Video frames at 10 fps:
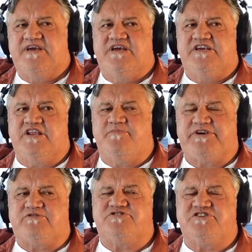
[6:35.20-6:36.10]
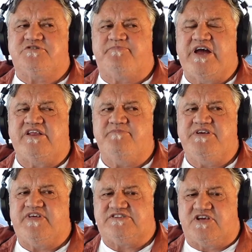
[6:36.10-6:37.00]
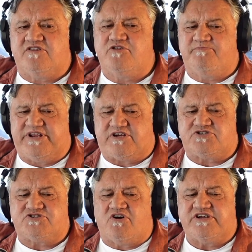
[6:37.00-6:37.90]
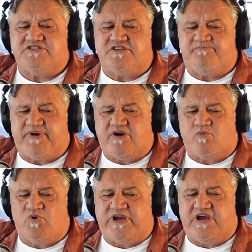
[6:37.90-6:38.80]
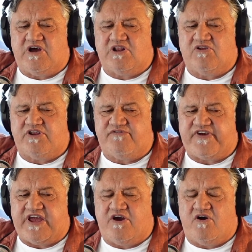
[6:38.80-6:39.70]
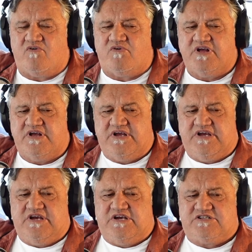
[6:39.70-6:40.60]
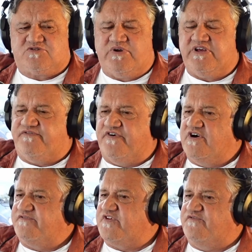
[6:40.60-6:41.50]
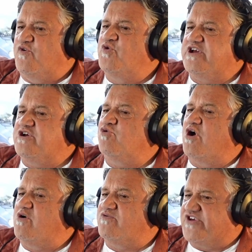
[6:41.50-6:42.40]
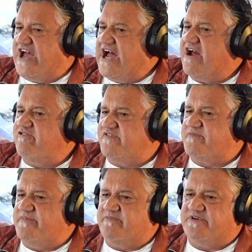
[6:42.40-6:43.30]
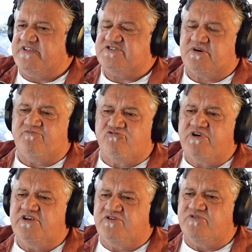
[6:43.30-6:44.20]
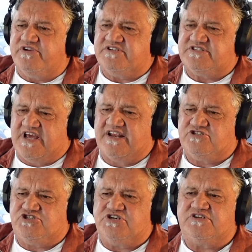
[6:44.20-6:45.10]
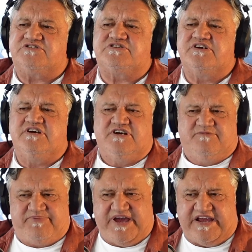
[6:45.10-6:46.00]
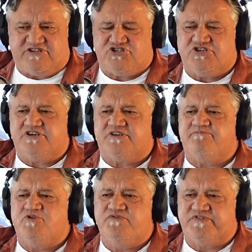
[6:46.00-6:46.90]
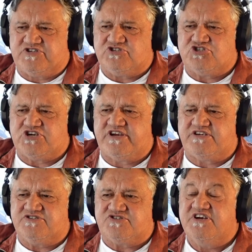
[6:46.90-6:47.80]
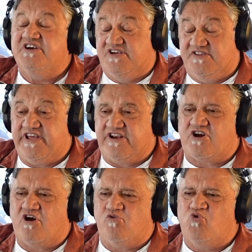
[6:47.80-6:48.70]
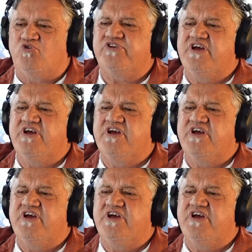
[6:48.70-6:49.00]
Because there's a part of me that's a little bit excited about where a lot of our 25 to 40-year-olds are at the moment. There's some really good, intelligent, passionate movers and shakers in that cohort.